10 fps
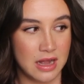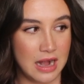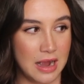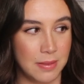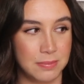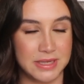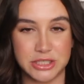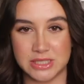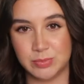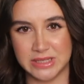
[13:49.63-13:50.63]
But
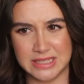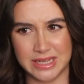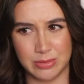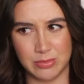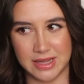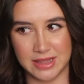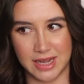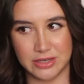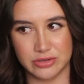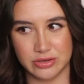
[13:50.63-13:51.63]
just please keep in mind that
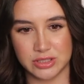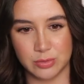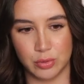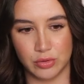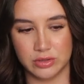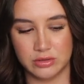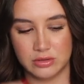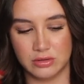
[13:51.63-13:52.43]
I do not support